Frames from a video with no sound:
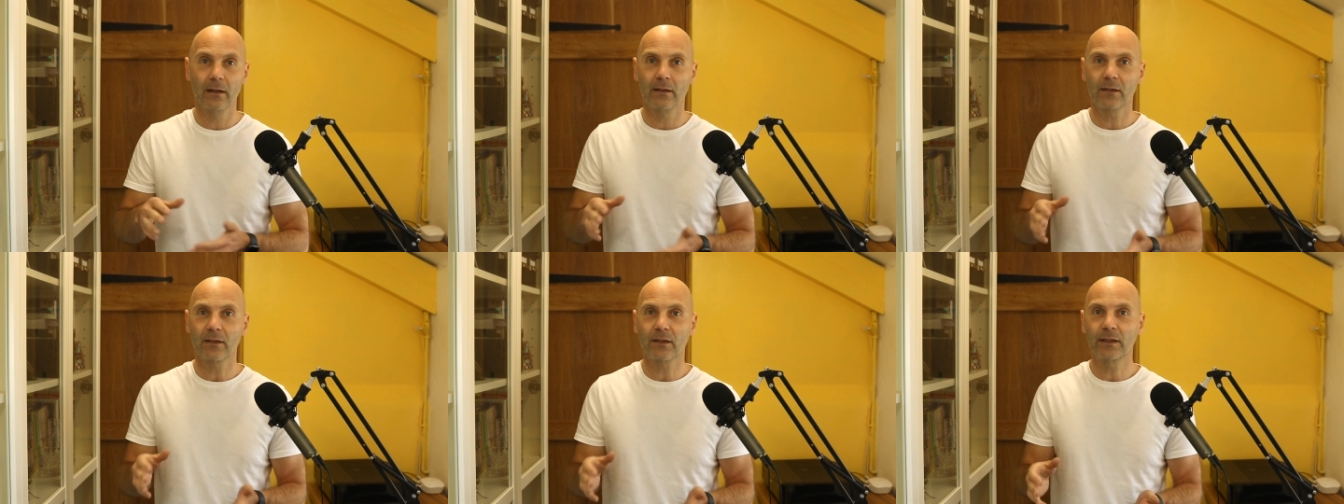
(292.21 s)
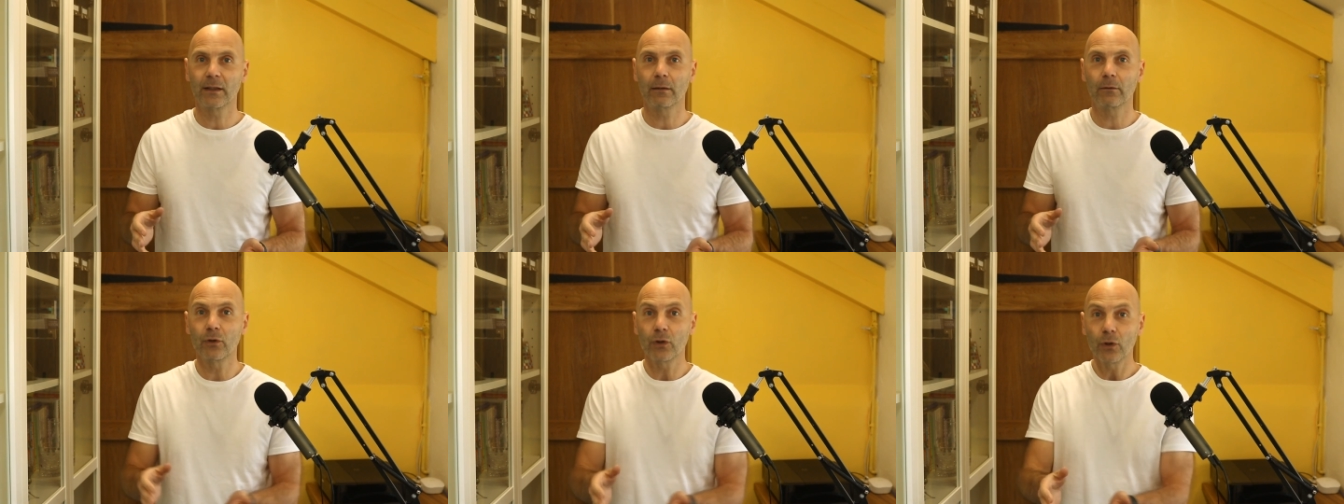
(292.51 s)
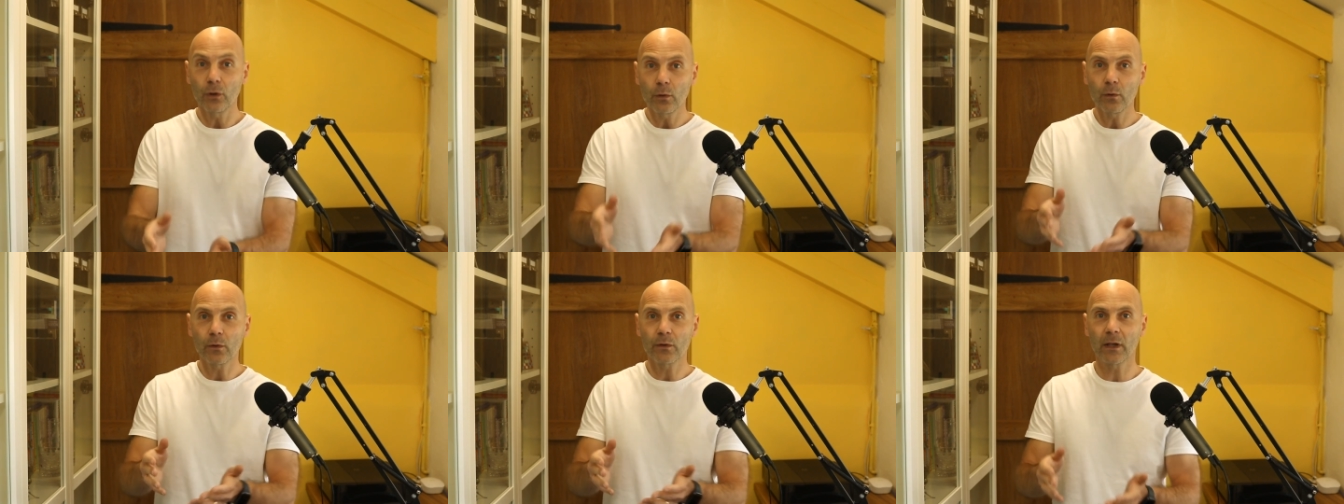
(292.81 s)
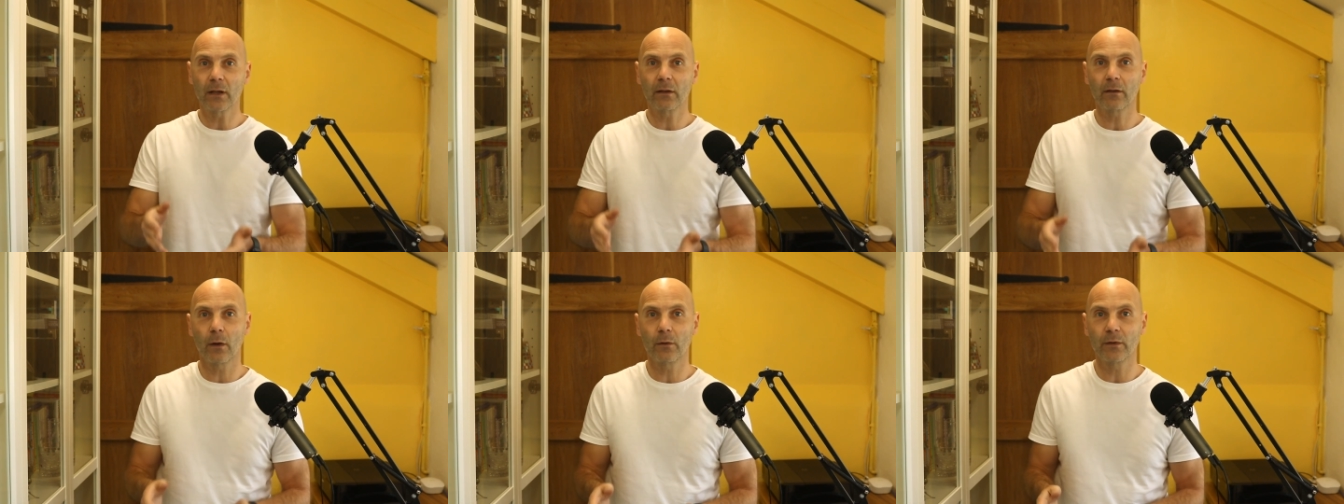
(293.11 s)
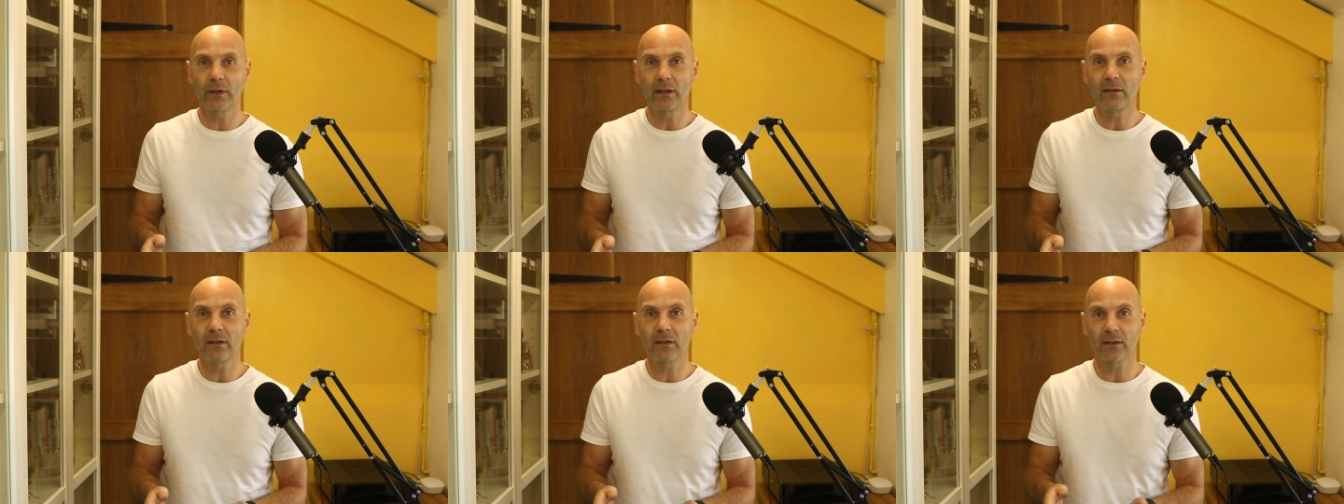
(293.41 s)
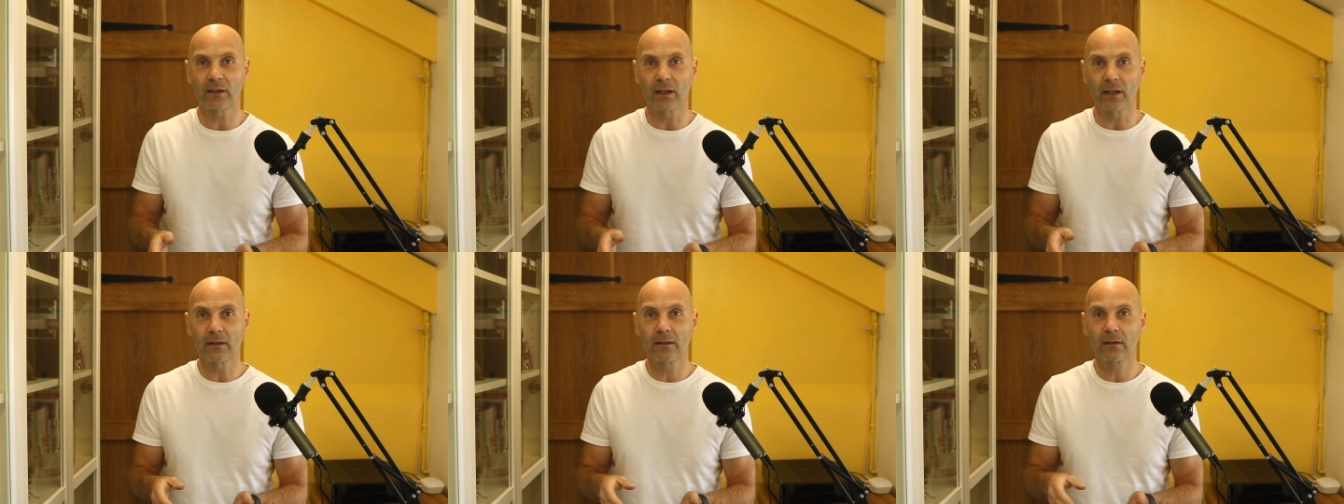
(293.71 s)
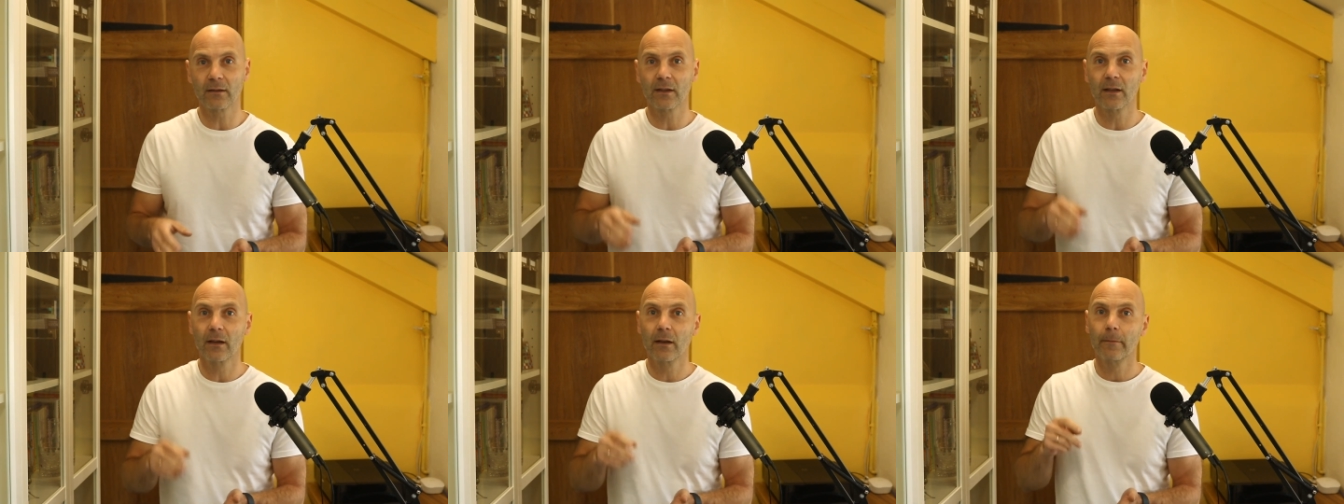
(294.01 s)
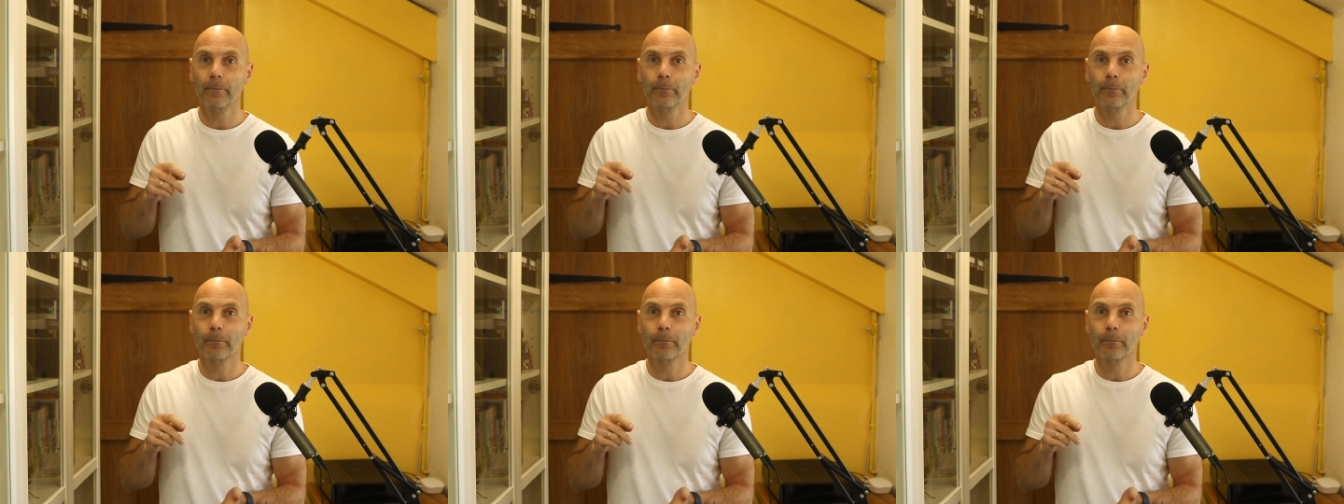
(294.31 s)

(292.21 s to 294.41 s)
still using those instincts